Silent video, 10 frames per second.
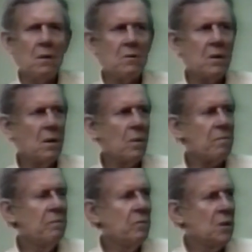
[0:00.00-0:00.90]
So
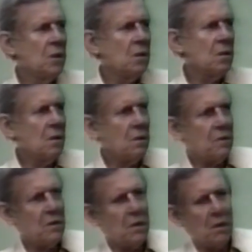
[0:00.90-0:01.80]

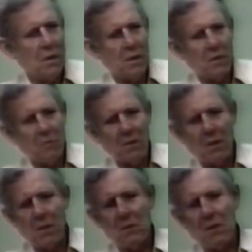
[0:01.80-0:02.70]
this, as
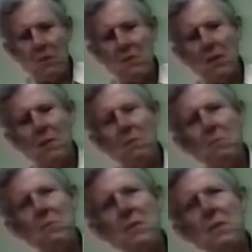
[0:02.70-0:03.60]
regards
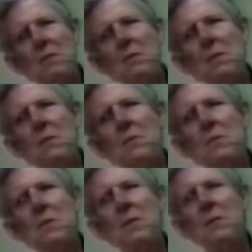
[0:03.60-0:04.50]
ourselves, there is